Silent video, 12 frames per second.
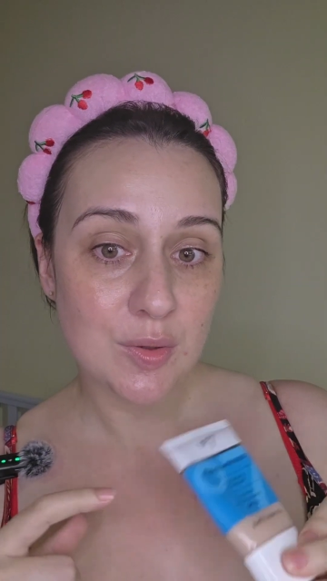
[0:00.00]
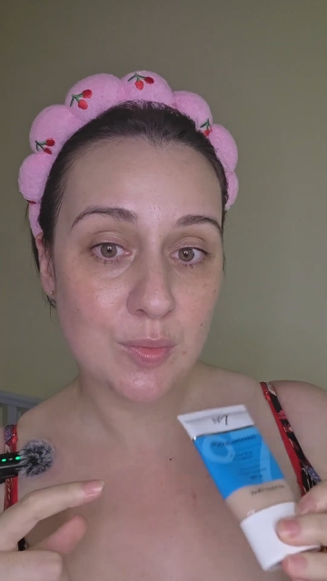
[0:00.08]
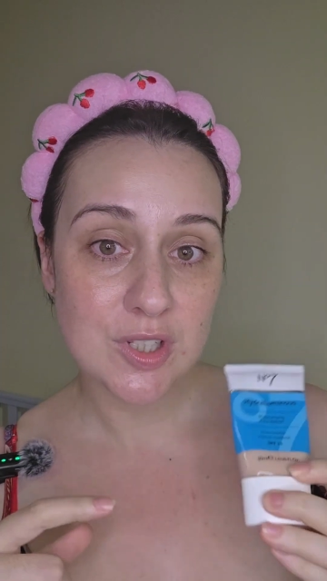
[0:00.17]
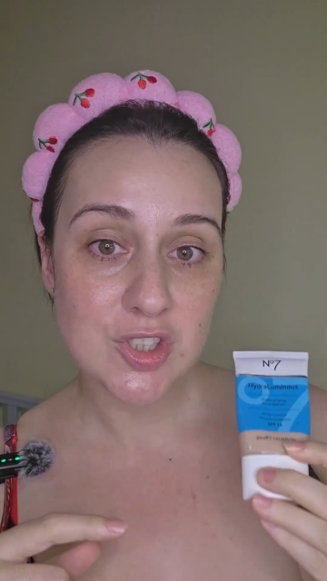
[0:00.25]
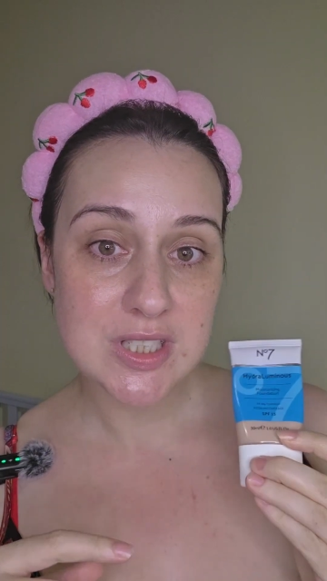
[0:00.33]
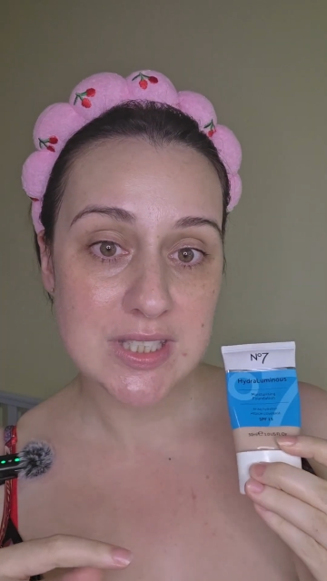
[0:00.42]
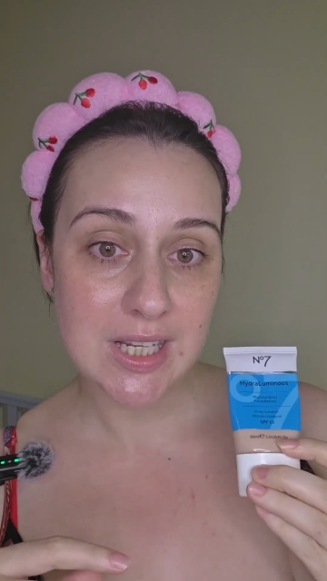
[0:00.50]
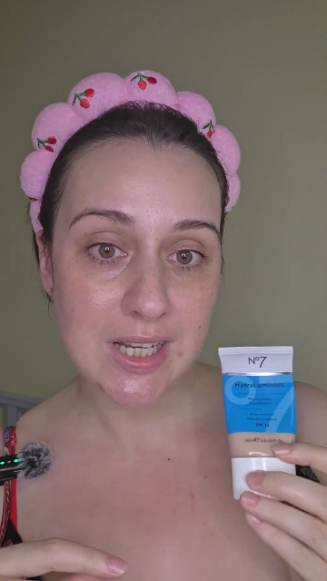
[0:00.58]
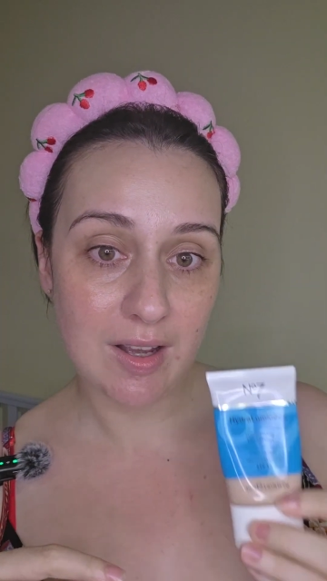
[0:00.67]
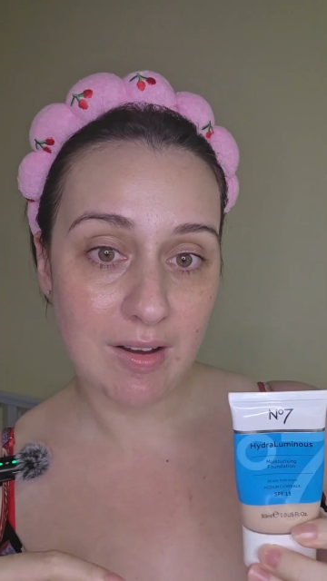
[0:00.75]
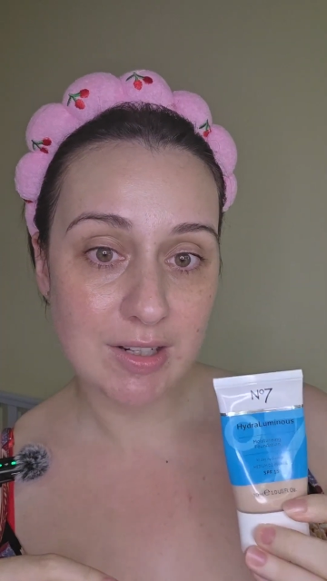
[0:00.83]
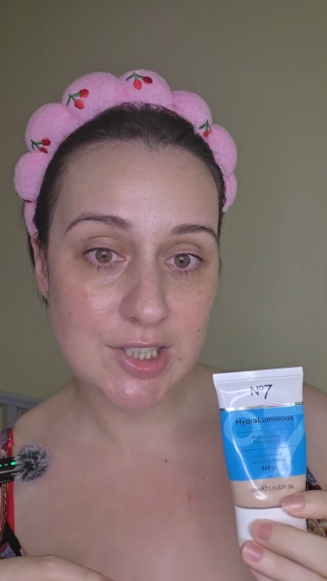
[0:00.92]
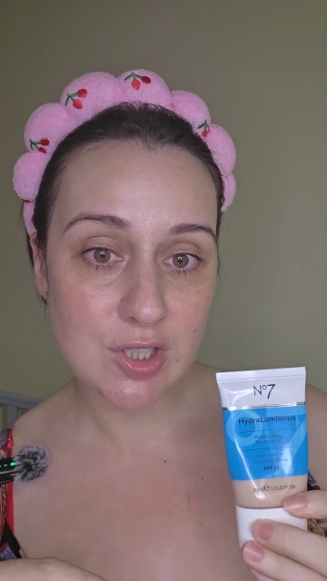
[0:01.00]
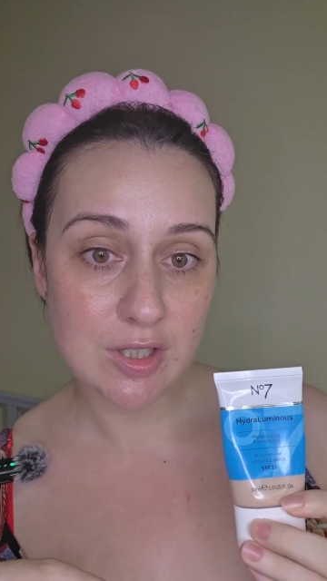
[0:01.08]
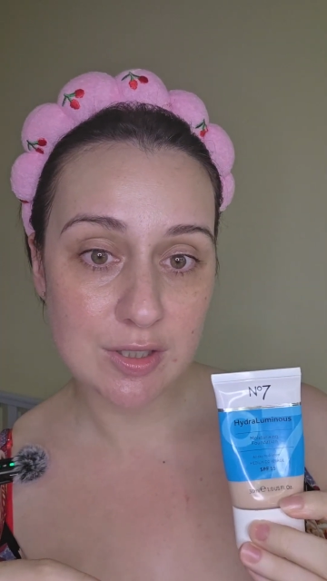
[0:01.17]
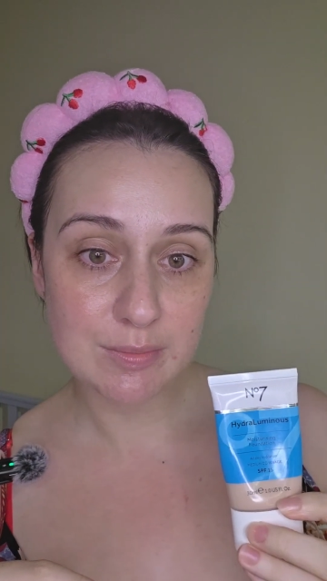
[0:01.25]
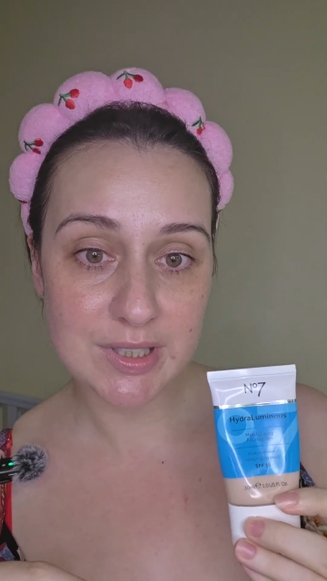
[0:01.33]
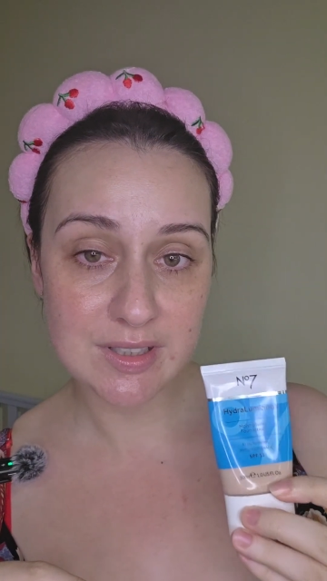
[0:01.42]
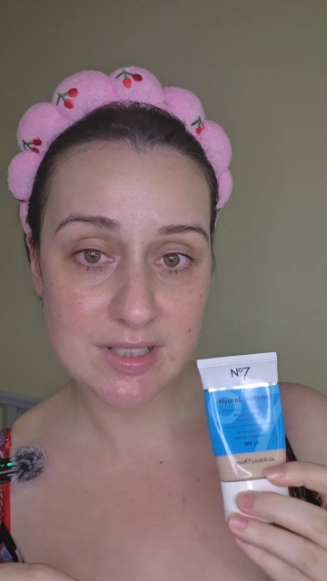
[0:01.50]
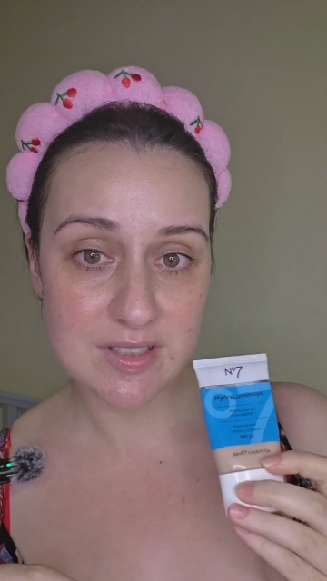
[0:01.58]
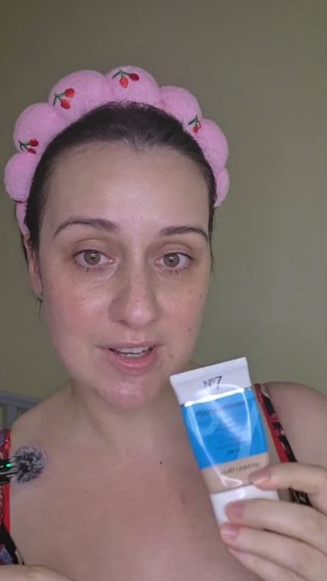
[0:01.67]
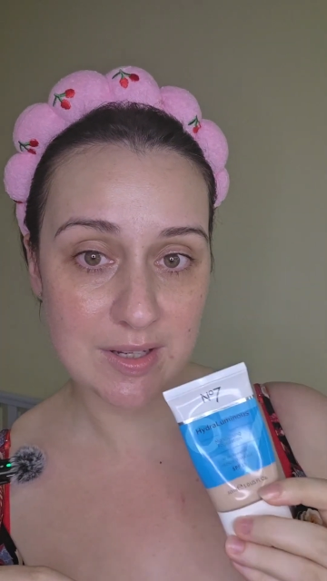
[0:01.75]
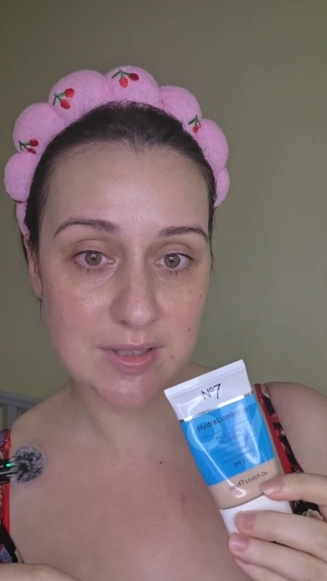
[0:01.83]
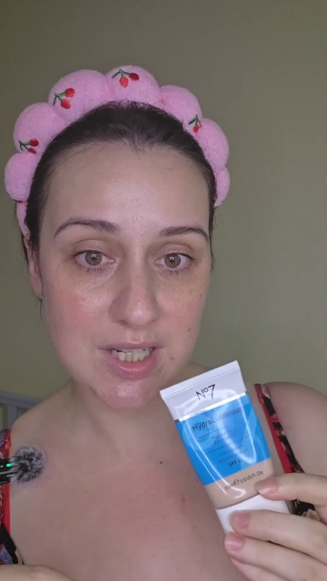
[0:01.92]
which is the HydraLuminous
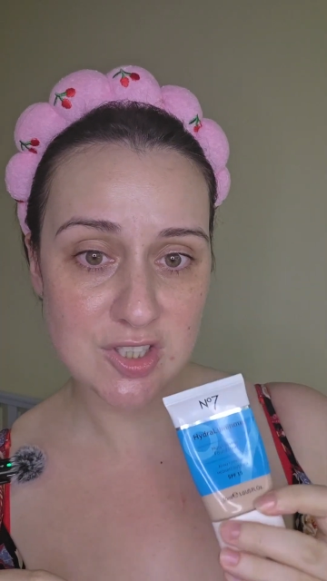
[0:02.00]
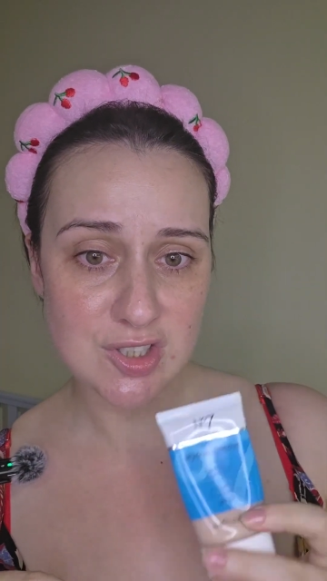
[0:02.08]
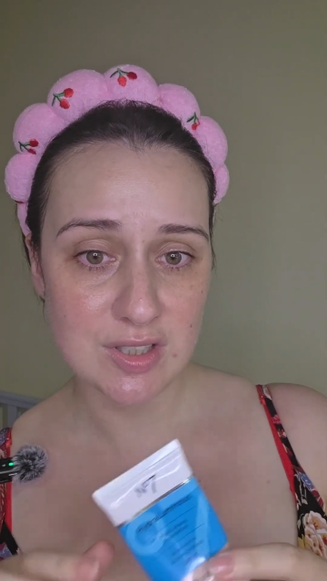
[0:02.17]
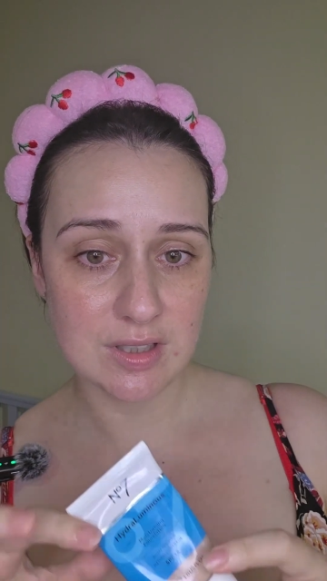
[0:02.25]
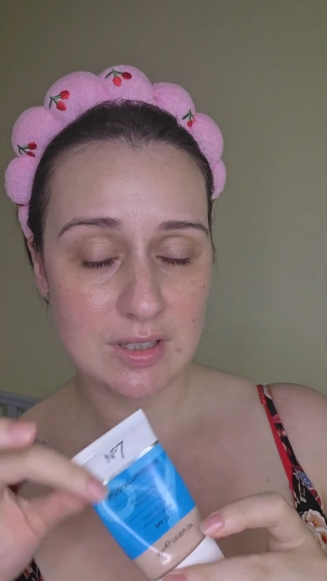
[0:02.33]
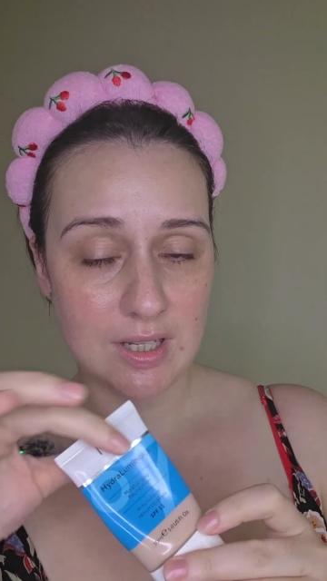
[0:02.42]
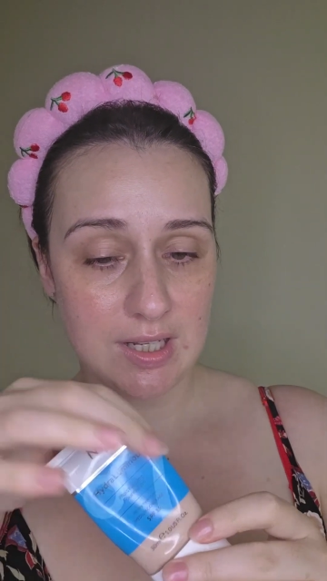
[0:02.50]
Foundation,